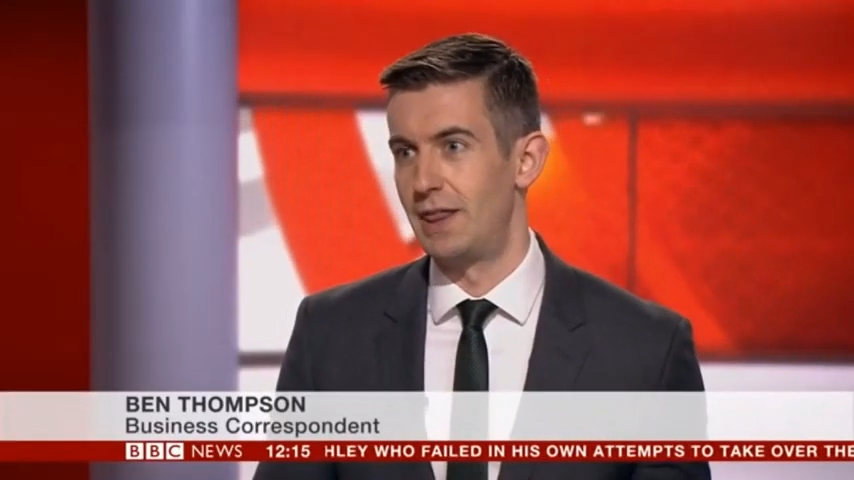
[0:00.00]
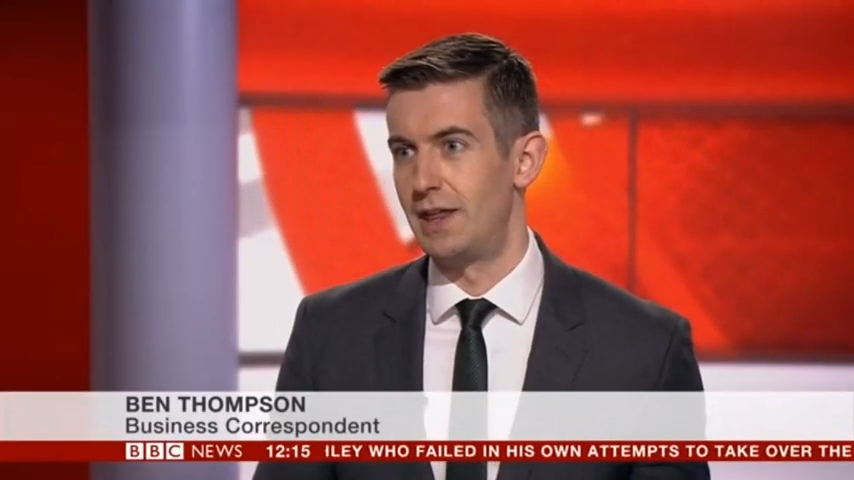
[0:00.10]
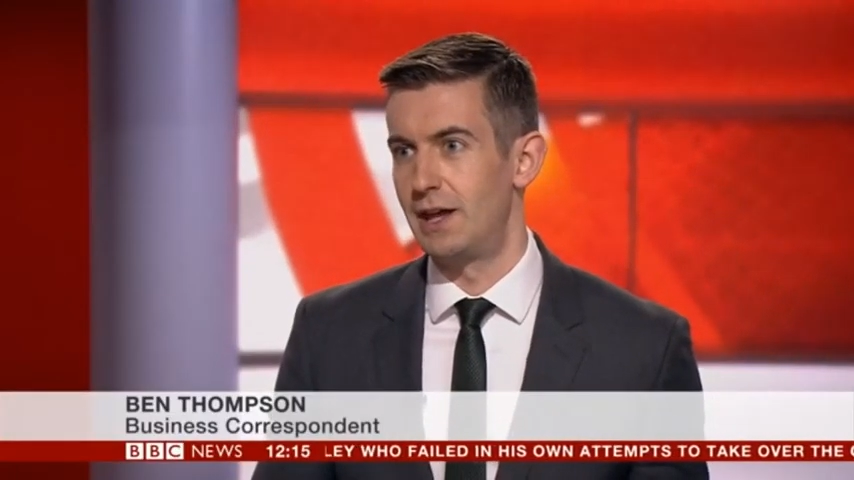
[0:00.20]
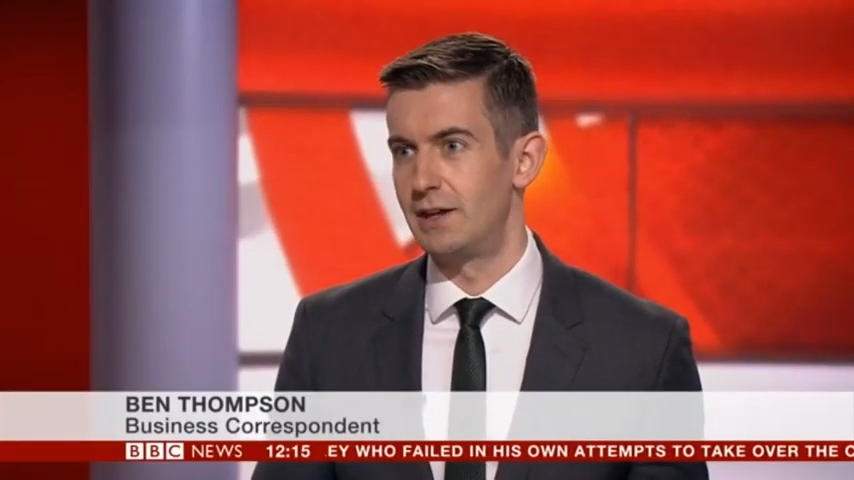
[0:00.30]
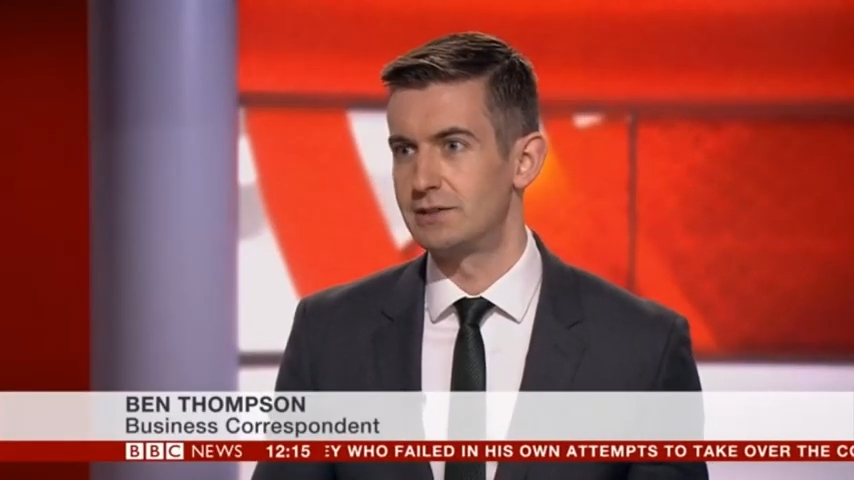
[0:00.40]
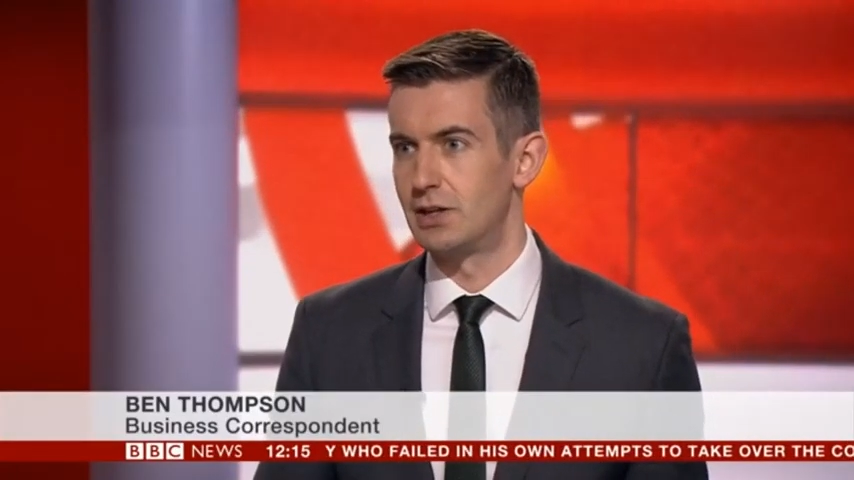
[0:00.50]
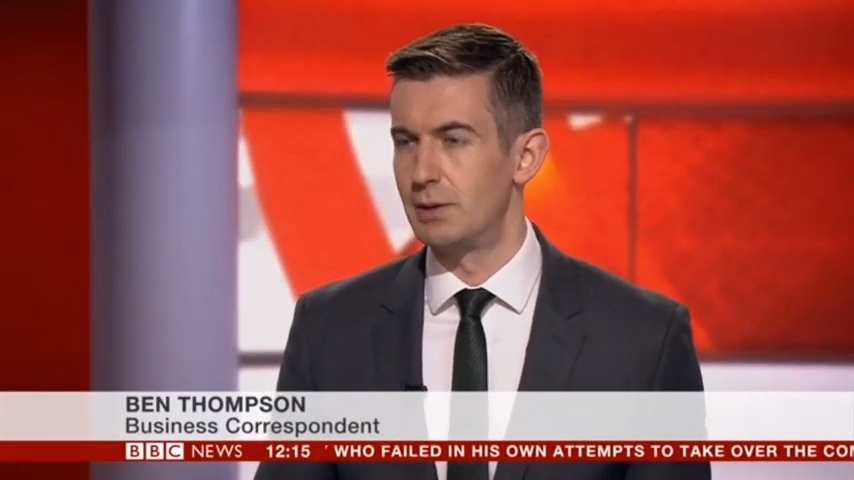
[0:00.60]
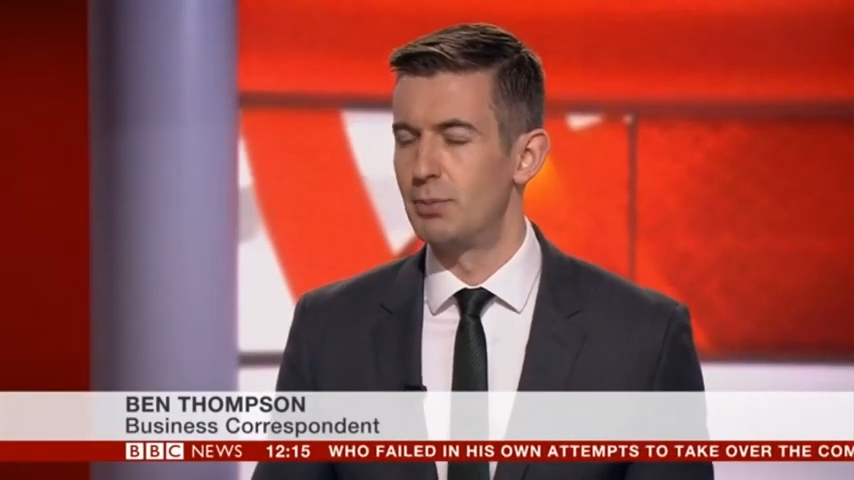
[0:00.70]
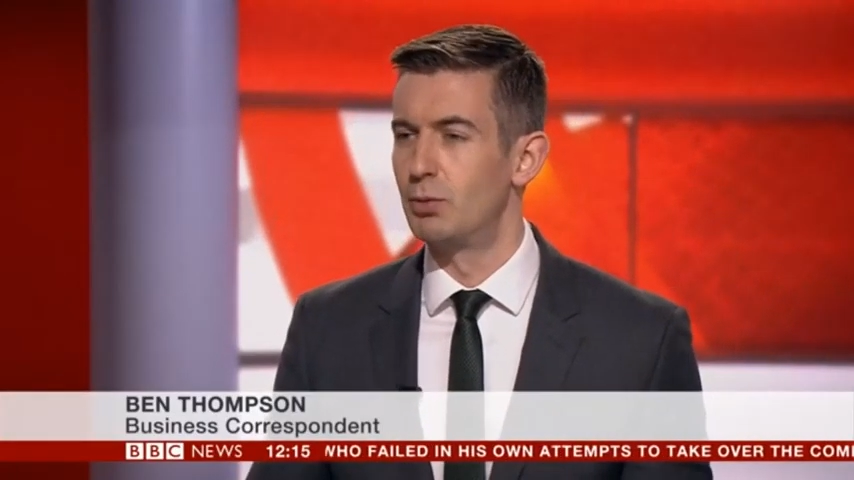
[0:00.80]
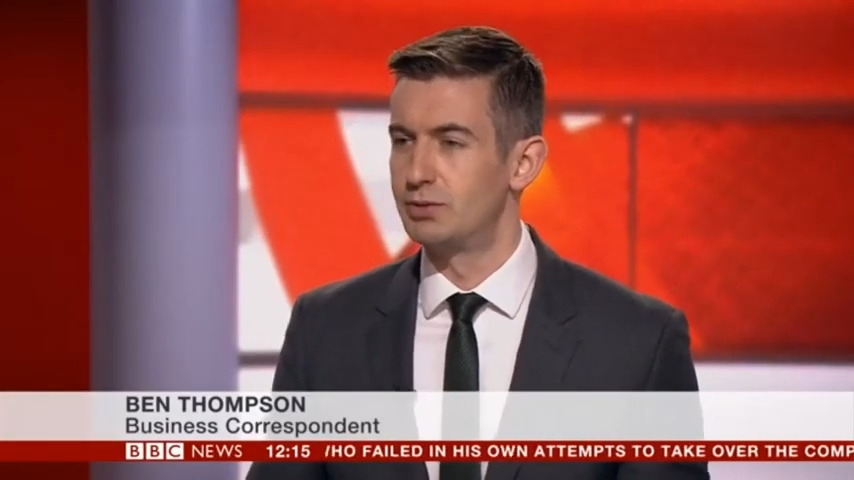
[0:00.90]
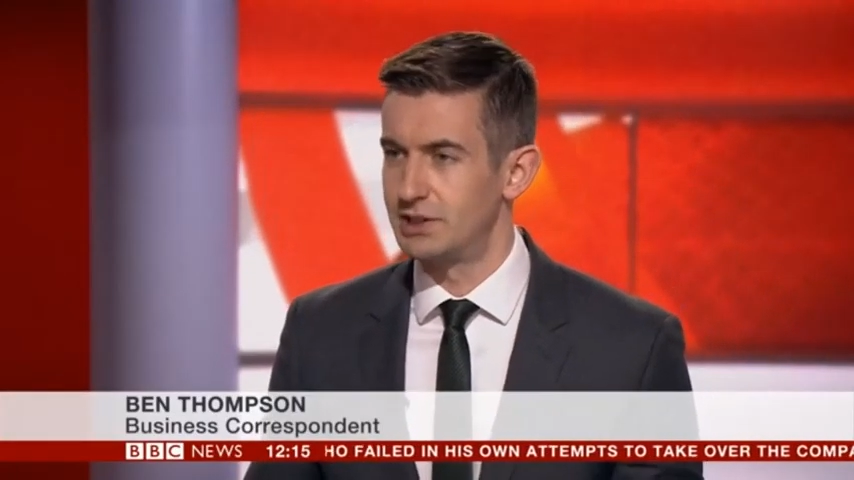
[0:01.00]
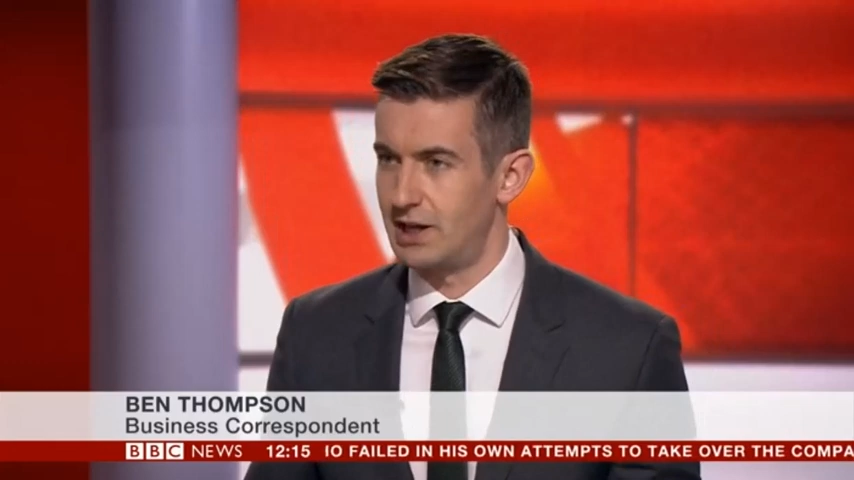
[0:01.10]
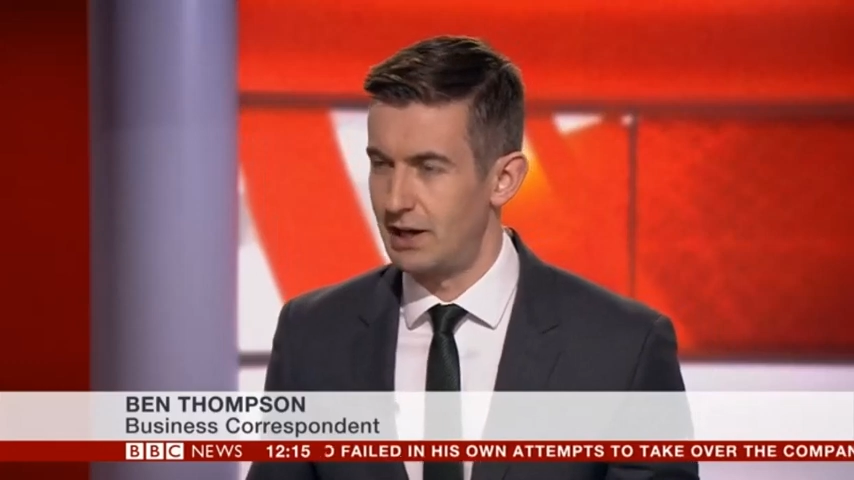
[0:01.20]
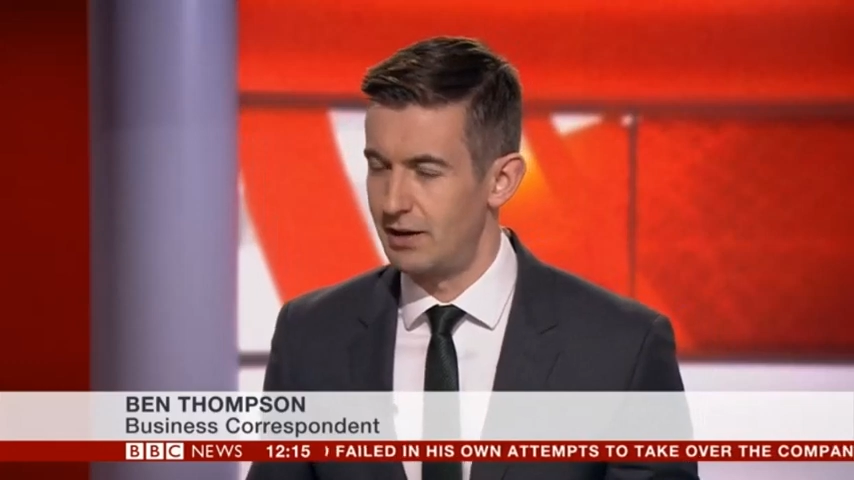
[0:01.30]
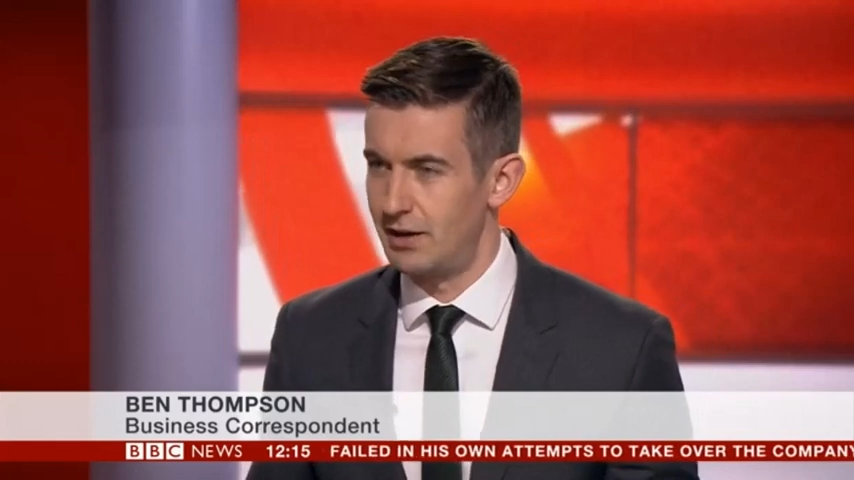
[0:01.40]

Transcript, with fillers: and then is suddenly bought again.